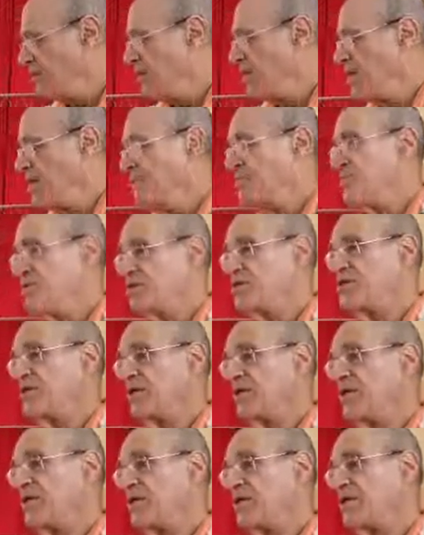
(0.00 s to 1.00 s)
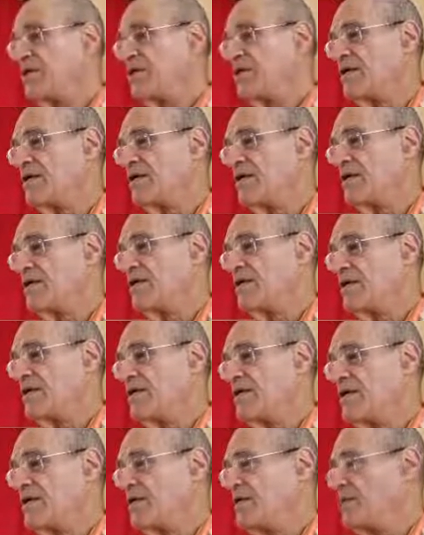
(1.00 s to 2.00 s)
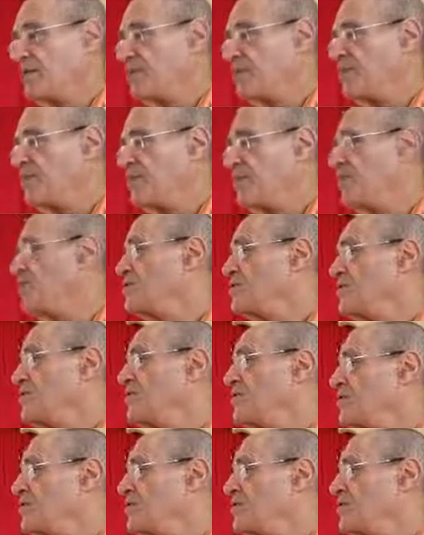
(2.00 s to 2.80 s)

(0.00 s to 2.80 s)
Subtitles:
become Krishna, but because they